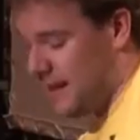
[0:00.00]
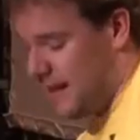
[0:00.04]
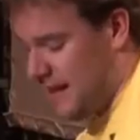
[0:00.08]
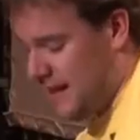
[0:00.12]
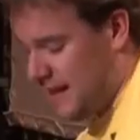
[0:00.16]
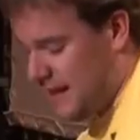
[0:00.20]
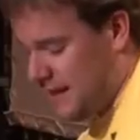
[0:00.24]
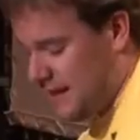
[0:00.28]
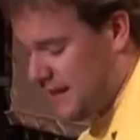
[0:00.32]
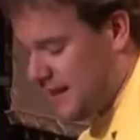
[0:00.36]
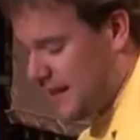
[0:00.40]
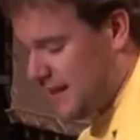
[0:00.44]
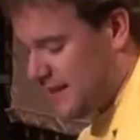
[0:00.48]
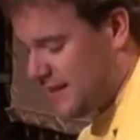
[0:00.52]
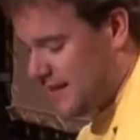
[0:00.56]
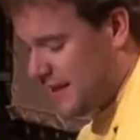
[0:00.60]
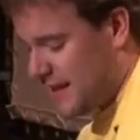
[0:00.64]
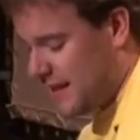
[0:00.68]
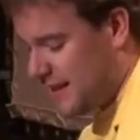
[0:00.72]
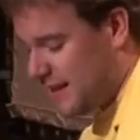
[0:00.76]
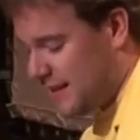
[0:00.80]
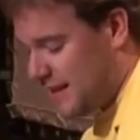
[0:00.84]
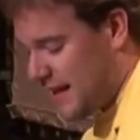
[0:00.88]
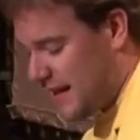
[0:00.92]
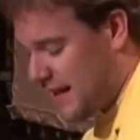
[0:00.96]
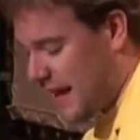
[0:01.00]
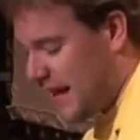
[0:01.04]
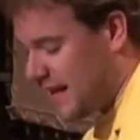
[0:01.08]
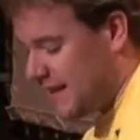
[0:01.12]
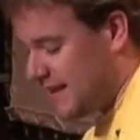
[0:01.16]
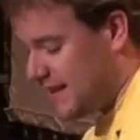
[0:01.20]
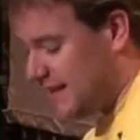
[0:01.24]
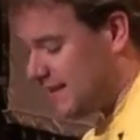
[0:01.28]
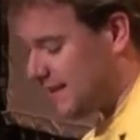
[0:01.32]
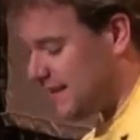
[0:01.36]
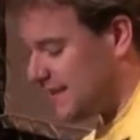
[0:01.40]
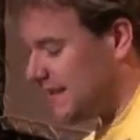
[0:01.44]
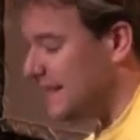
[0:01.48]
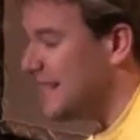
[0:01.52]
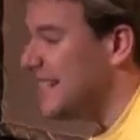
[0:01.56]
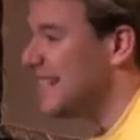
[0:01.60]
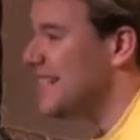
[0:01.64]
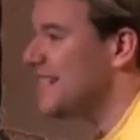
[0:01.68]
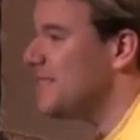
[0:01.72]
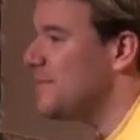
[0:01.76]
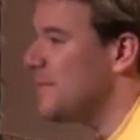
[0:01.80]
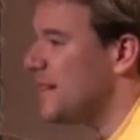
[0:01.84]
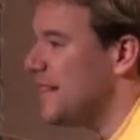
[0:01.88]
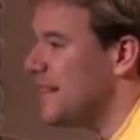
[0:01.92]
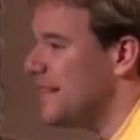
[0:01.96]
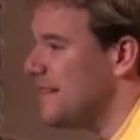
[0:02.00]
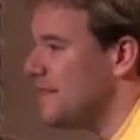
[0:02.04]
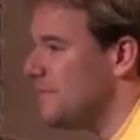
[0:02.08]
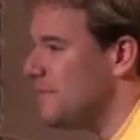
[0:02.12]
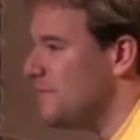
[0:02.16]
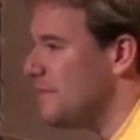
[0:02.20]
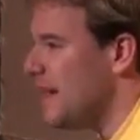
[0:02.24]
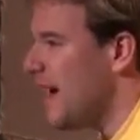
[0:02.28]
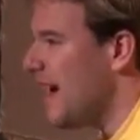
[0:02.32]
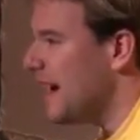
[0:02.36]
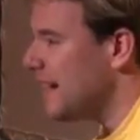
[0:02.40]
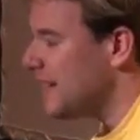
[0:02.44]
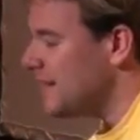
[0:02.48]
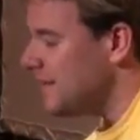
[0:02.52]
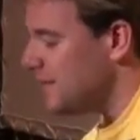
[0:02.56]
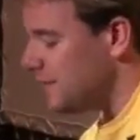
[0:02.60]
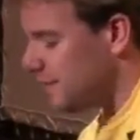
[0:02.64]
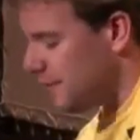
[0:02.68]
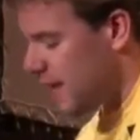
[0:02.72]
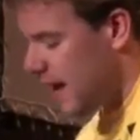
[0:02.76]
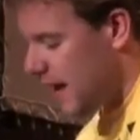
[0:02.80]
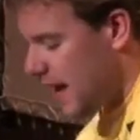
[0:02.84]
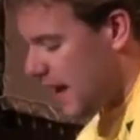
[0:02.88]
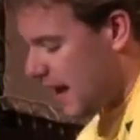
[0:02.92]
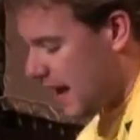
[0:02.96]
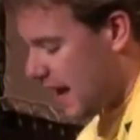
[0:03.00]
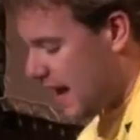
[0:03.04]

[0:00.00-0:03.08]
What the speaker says: that said, that atheists need to be active.